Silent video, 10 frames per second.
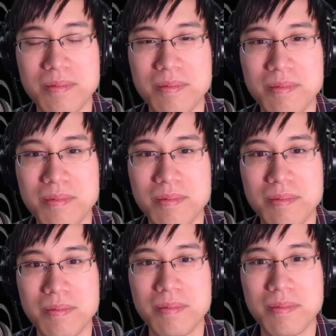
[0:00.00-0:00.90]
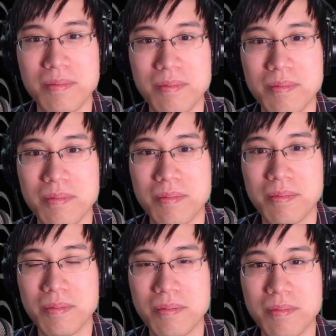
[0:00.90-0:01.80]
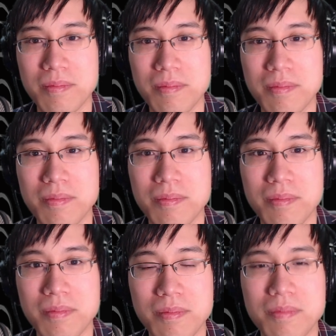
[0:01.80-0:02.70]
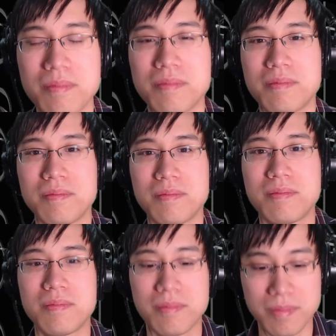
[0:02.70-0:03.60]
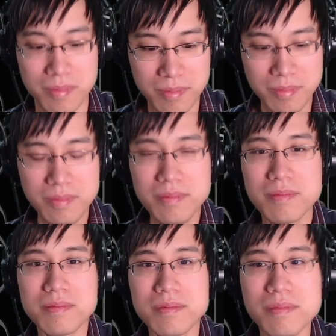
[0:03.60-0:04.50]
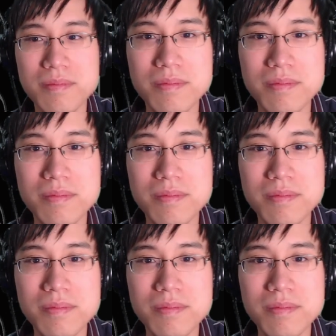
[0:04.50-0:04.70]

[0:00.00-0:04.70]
This person isn't speaking.